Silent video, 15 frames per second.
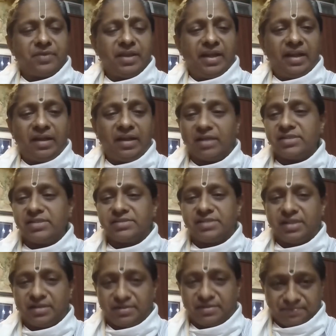indulges
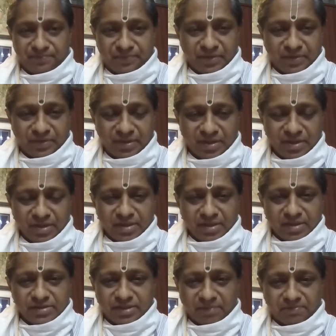in
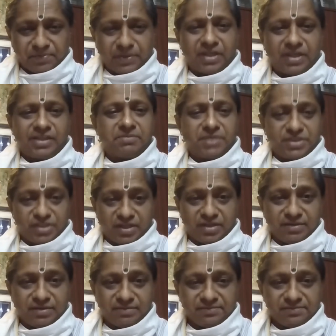Sampradaya Bhajana,